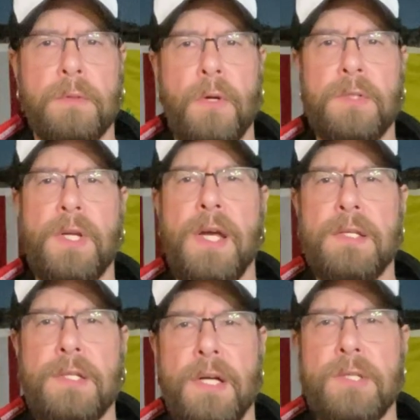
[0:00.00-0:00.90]
On
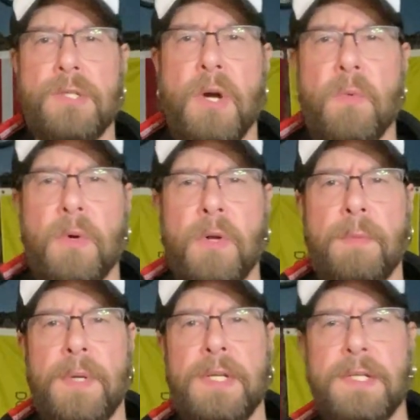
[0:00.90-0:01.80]
today's gun show we're going
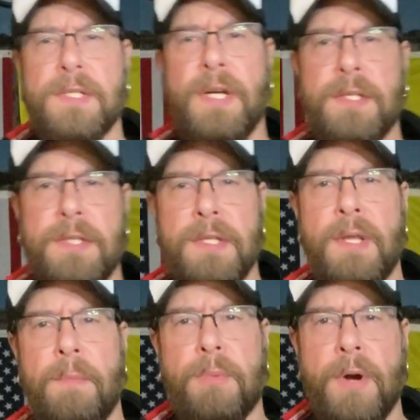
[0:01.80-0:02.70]
to be discussing
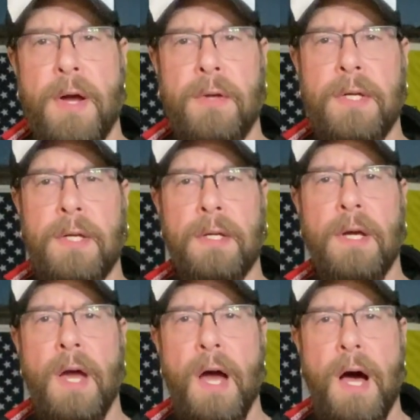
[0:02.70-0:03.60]
the Browning
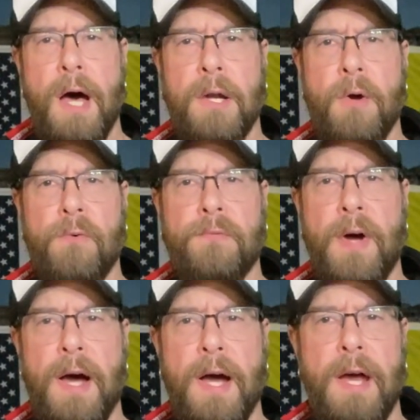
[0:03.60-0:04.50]

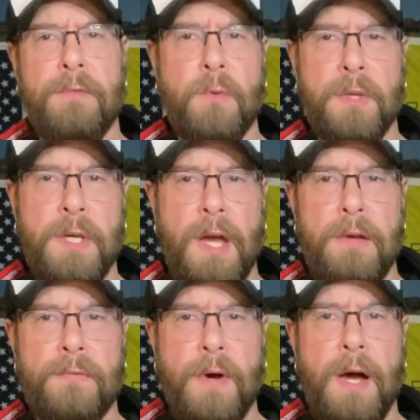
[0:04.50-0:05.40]
AUTO-5 or the
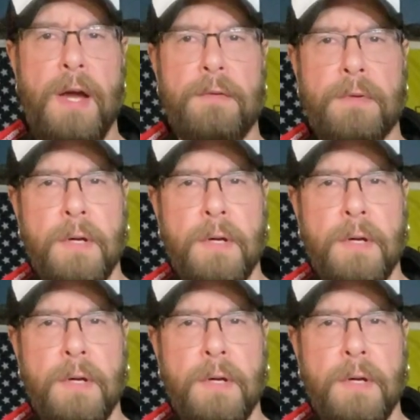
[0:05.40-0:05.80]
A5.